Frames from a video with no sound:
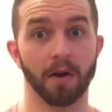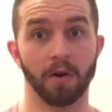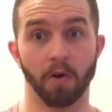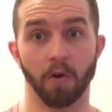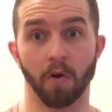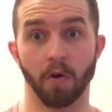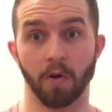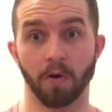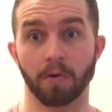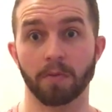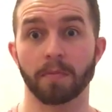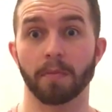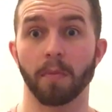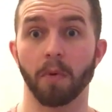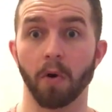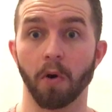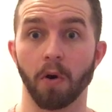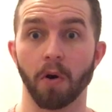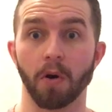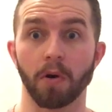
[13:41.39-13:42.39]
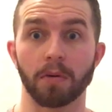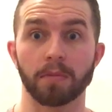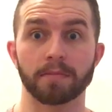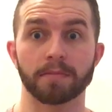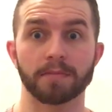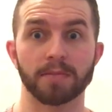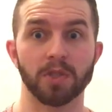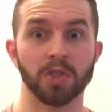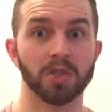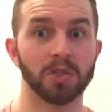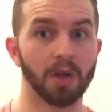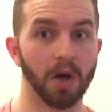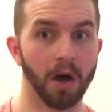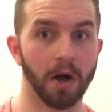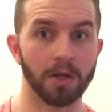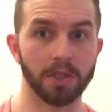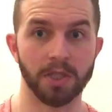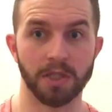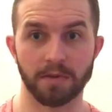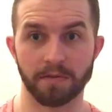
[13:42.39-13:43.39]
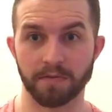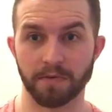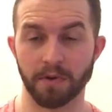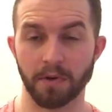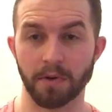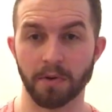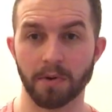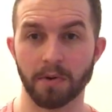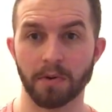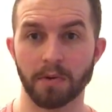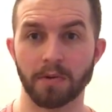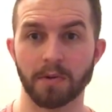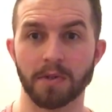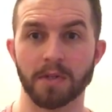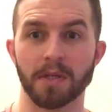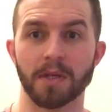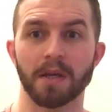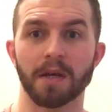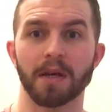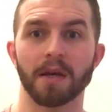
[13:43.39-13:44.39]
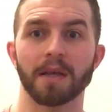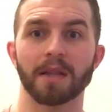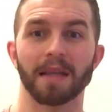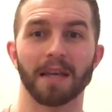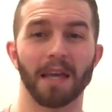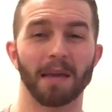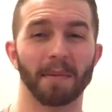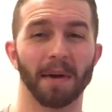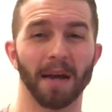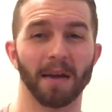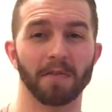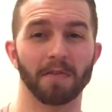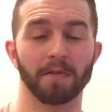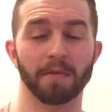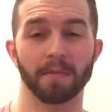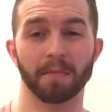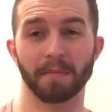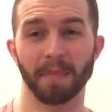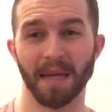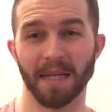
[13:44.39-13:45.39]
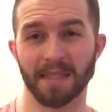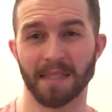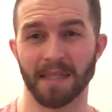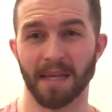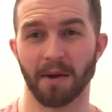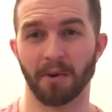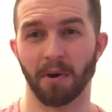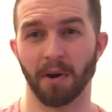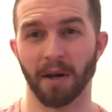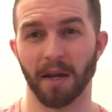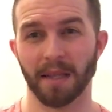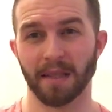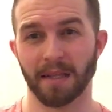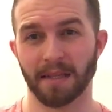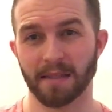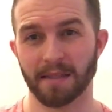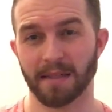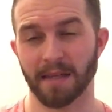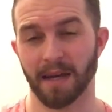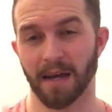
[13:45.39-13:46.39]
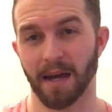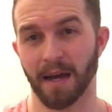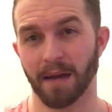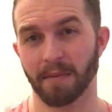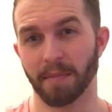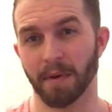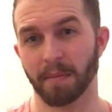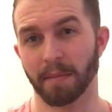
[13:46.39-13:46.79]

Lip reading: or more starchy foods that you might have missed out on at that time.